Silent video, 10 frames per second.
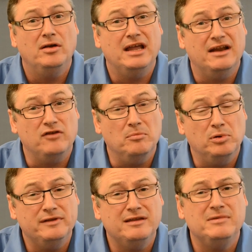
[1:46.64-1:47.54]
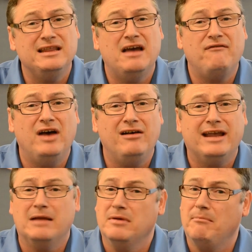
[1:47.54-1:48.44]
And if you put them in that file
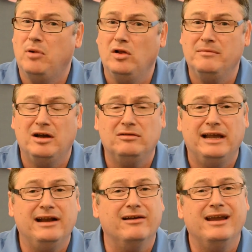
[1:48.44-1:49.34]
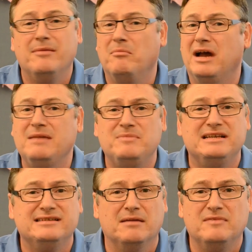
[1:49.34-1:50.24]
cabinet and pull them out later, it might be
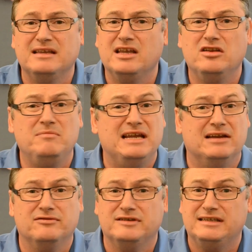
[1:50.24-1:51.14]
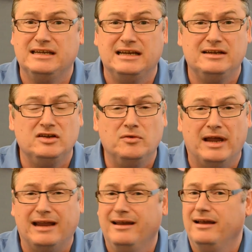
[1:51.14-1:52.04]
something that you'd be interested in
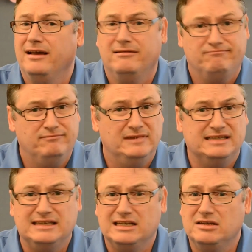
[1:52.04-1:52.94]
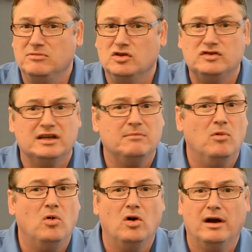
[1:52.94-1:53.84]
doing. Listening to music
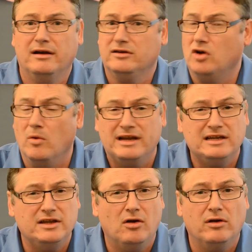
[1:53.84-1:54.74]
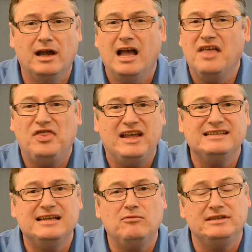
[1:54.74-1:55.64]
more, going to yoga,
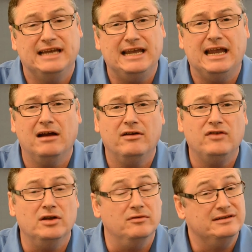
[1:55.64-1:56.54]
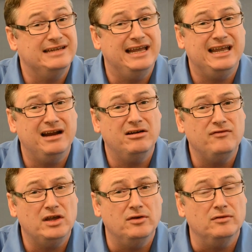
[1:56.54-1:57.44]
things that will take care of you. Take care
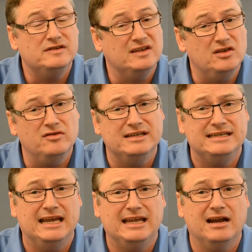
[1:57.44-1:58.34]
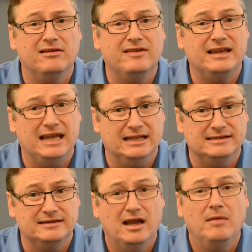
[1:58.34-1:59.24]
of you so you can take care of the
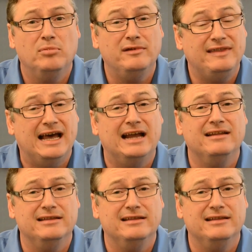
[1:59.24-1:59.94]
kids. Put that in